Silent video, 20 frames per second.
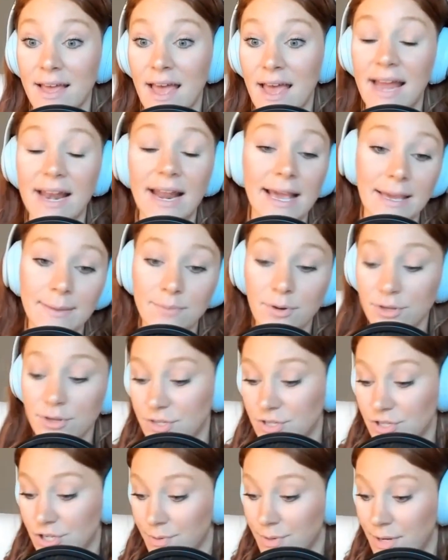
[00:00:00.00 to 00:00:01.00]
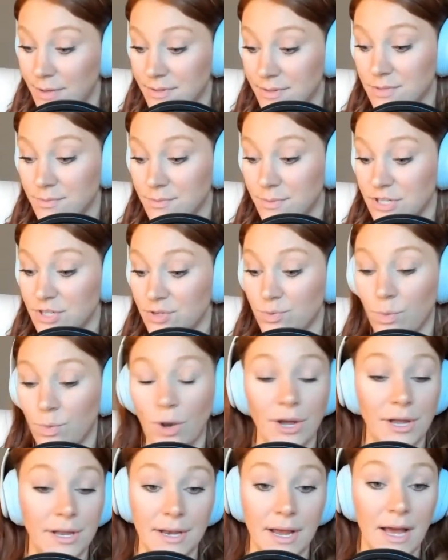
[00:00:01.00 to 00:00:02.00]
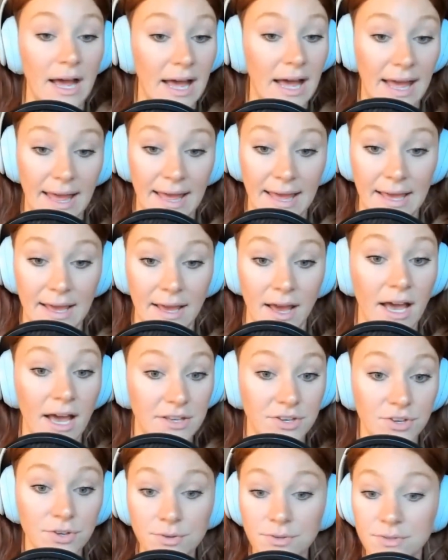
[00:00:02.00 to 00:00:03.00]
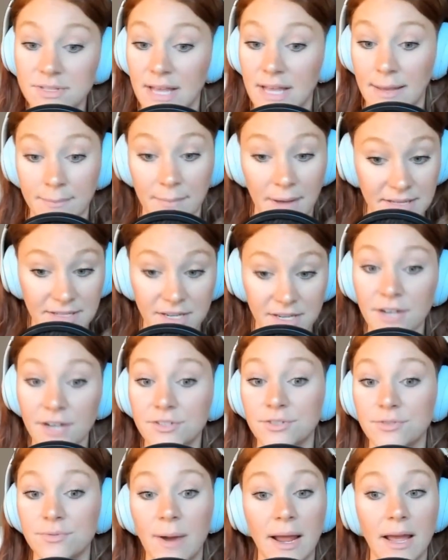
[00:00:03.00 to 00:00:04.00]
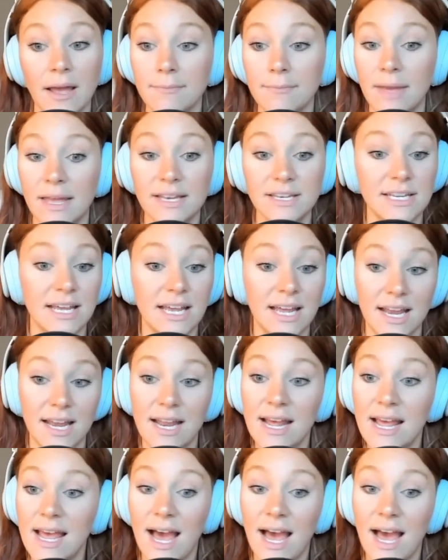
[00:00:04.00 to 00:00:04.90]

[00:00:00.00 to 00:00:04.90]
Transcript: And I can put in the show notes which one I use that my doctor recommended.